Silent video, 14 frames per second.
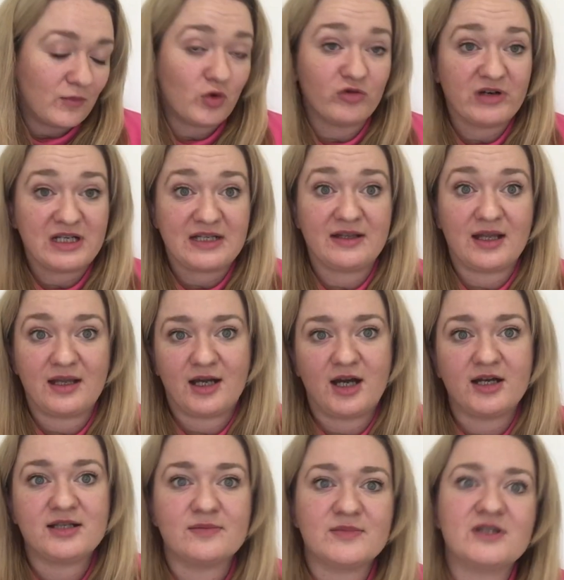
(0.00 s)
Or any
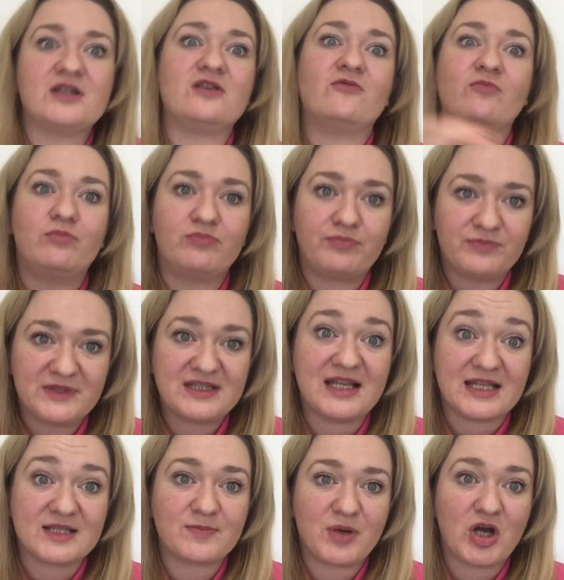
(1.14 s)
items that you've
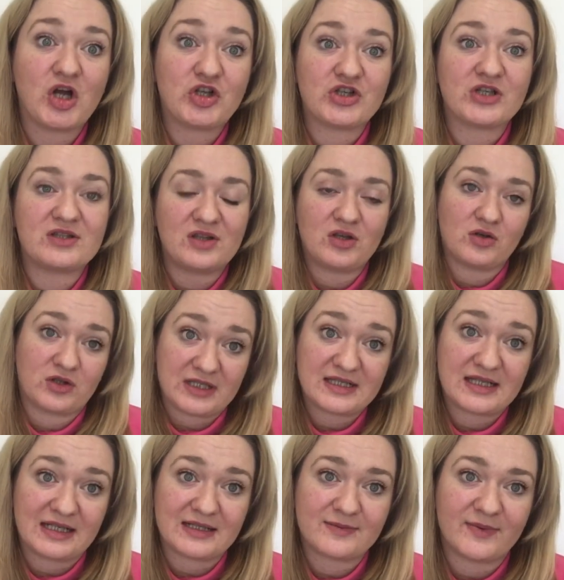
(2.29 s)
since purchased that you're going to
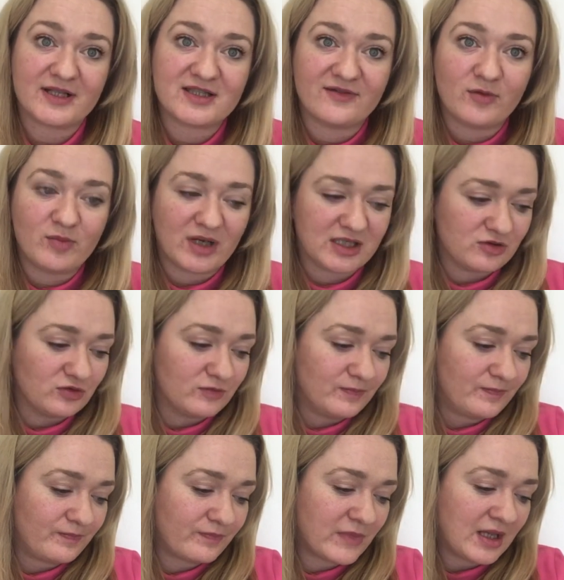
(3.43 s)
sell as part of a bundle?
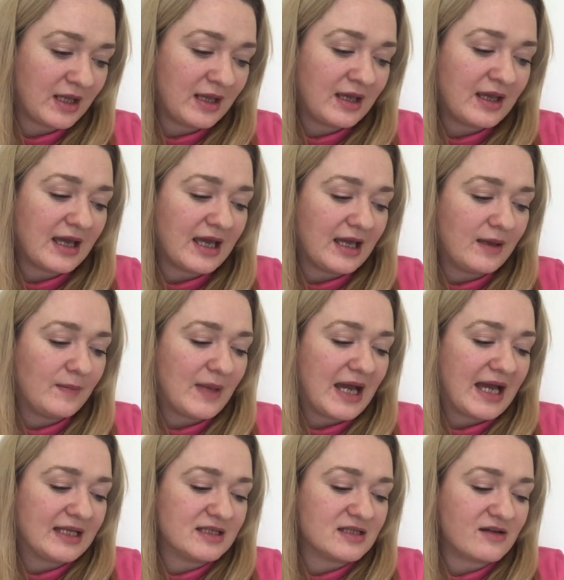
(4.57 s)

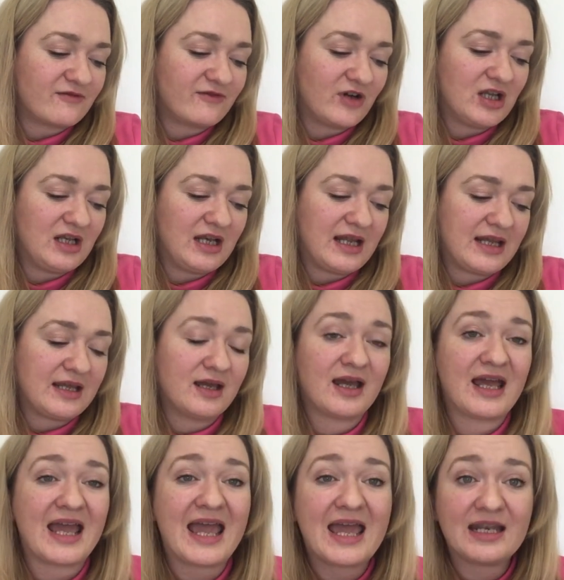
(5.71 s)
And finally,
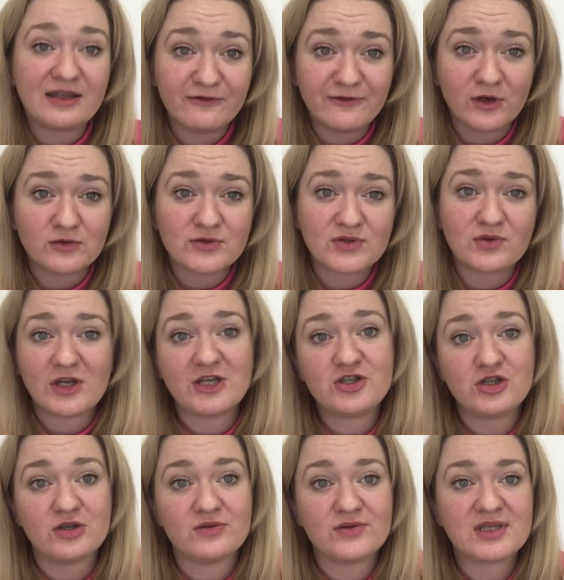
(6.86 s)
any faults or
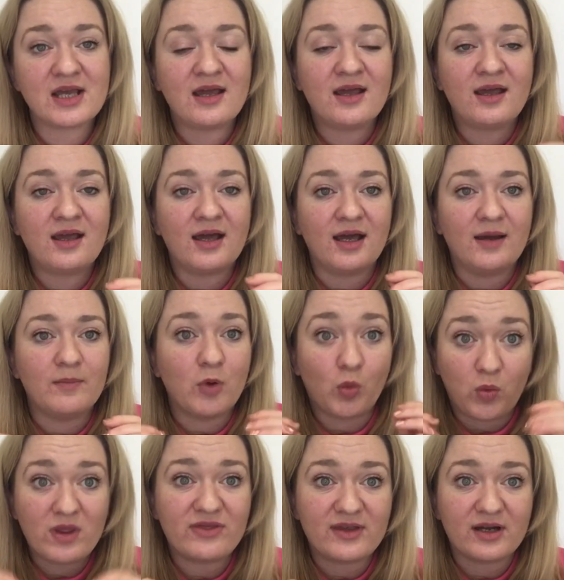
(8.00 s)
issues
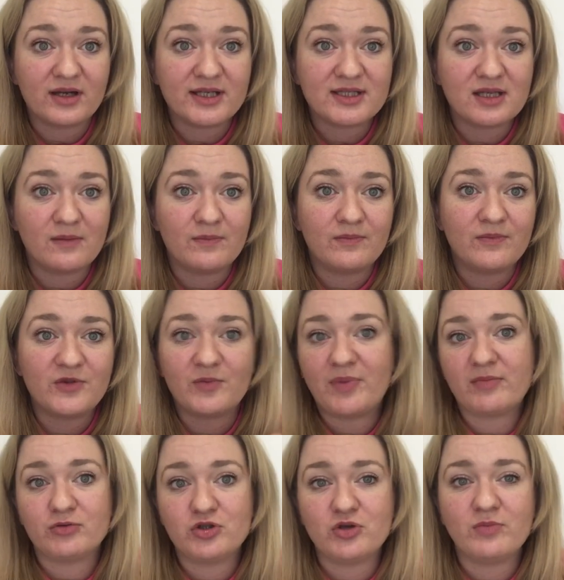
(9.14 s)
with the item that
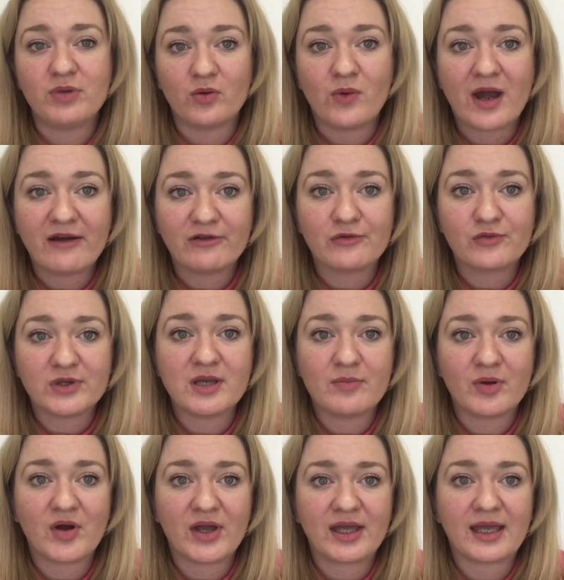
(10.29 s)
people should be aware of when they're
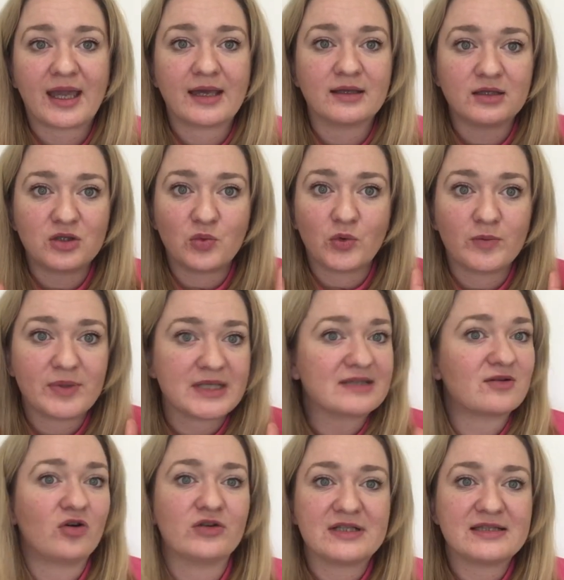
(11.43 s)
buying it. You want to be as
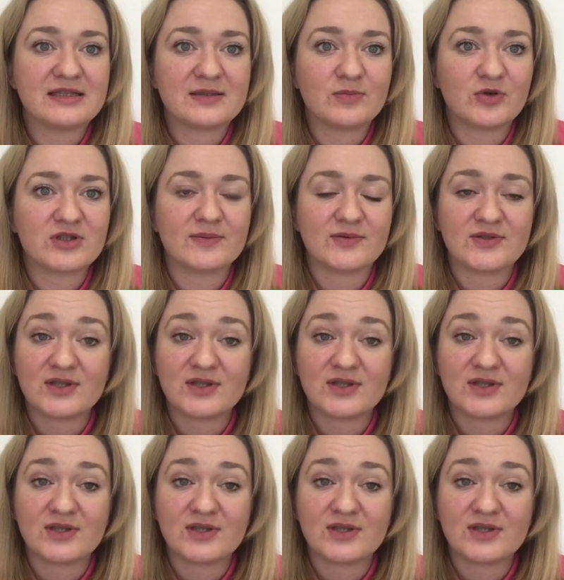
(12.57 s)
honest as possible.